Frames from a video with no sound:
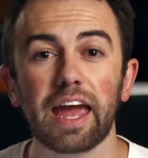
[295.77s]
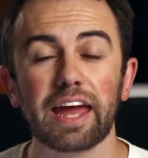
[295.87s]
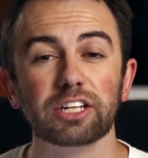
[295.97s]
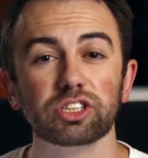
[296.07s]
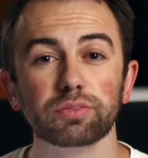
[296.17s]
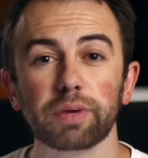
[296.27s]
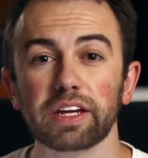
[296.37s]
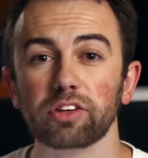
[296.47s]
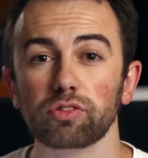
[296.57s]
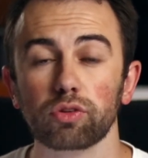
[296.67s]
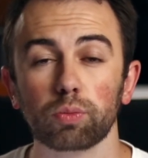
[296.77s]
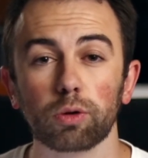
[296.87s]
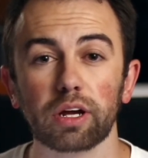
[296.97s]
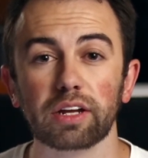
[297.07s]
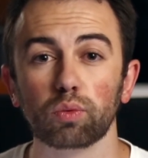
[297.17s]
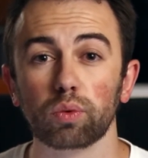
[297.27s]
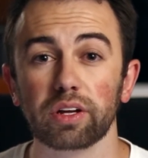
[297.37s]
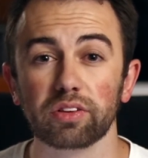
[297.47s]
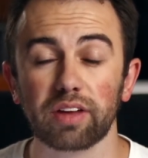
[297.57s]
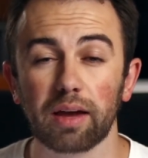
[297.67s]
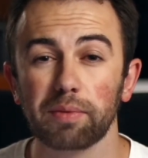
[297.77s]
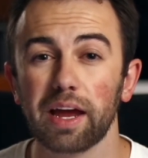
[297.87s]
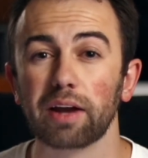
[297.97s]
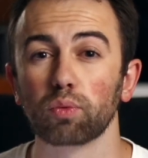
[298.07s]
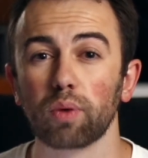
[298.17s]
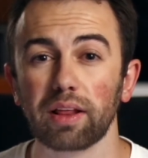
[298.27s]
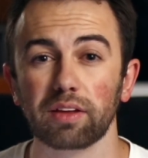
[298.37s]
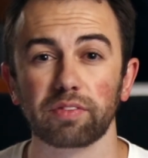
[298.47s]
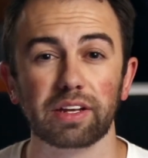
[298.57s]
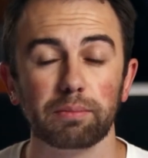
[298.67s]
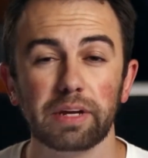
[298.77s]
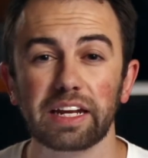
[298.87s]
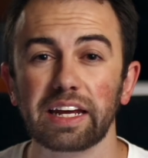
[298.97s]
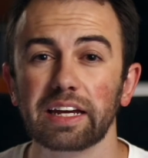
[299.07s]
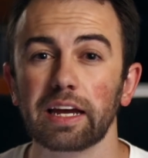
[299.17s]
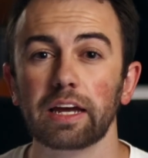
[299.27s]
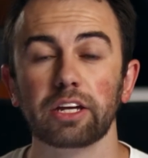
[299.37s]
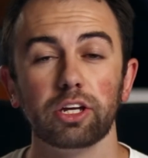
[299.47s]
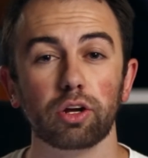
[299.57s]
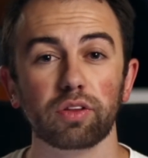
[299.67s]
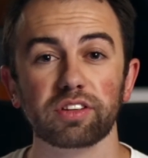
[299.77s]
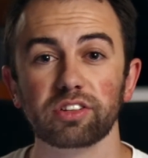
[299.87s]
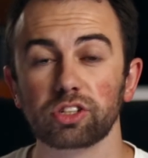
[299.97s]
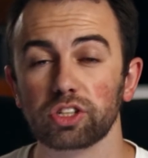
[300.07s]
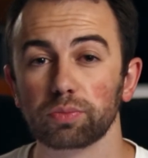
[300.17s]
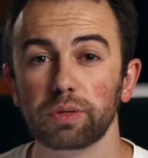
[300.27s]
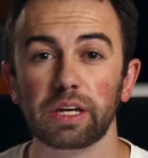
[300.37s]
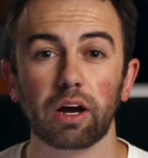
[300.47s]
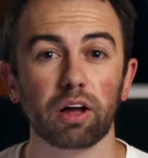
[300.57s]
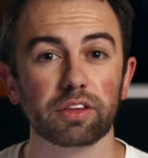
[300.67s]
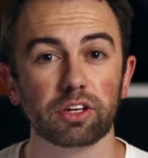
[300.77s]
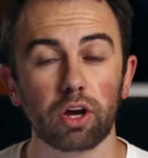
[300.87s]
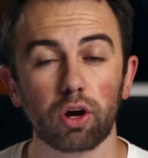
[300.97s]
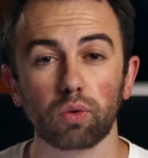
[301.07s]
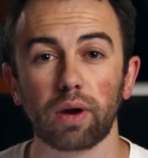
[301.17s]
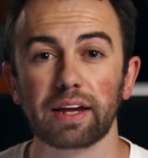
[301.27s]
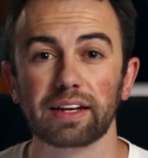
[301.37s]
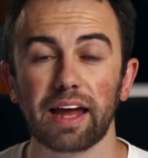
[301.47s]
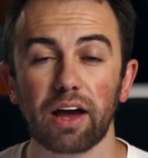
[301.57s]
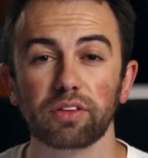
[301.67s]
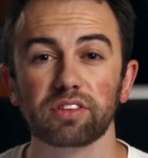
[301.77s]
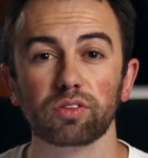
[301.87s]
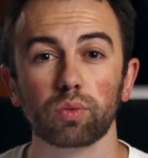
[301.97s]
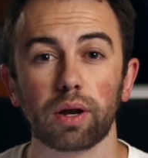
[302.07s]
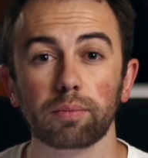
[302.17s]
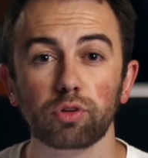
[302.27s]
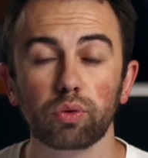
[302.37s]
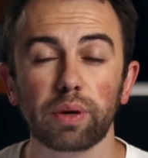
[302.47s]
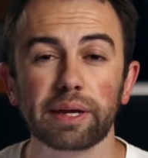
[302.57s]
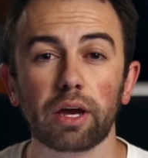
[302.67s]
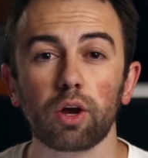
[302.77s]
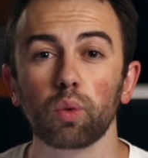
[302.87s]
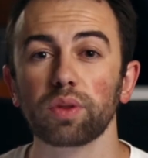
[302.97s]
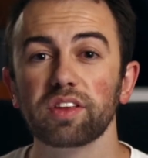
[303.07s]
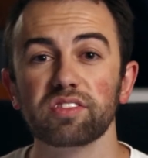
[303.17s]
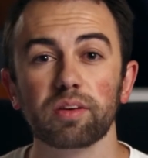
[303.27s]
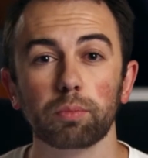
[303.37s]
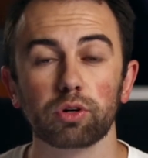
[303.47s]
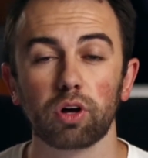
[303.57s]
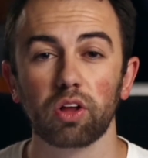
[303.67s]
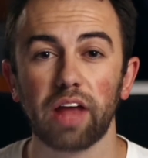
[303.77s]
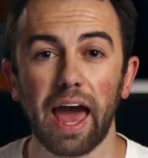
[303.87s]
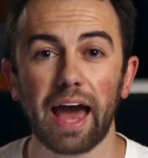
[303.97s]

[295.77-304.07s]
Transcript: and just make it super in real time and relevant, meaning, you know, this is just me on the go right now. This is what I'm doing, with a simple call to